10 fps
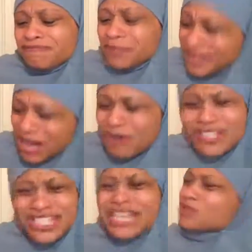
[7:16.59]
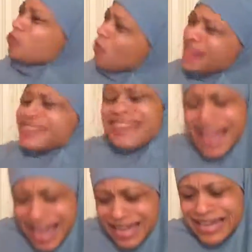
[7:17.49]
But there is just one
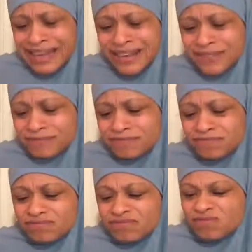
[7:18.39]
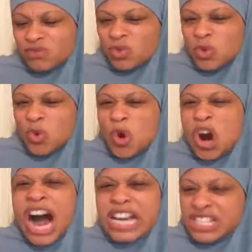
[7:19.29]
thing.
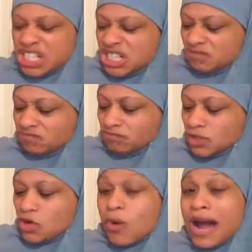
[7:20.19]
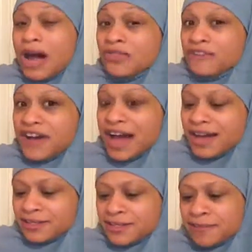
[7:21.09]
What? growled the
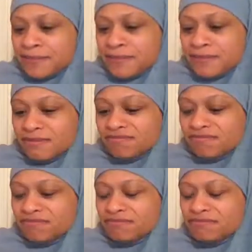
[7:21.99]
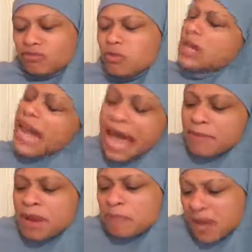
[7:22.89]
fox. Well,
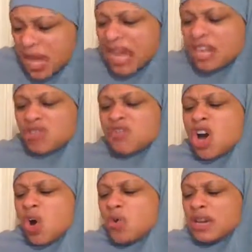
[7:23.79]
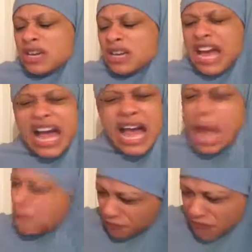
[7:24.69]
I'm a pig, you know,
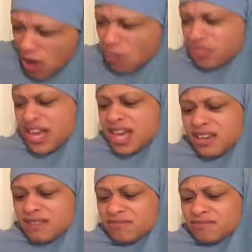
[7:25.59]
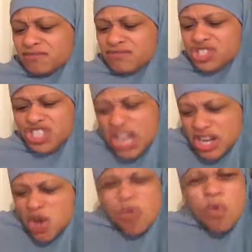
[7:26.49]
I'm filthy.
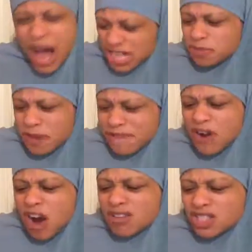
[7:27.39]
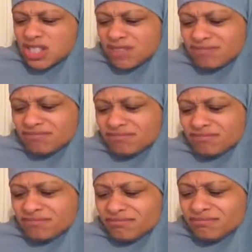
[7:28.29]
Shouldn't you wash me first?
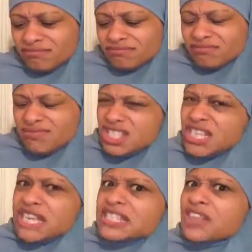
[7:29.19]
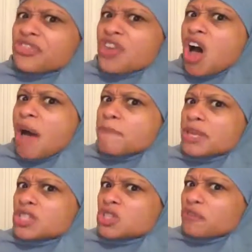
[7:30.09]
Just the thought,
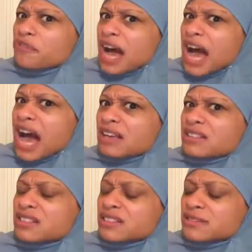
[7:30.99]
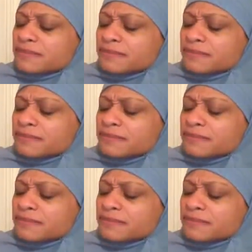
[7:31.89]
Mr. Fox.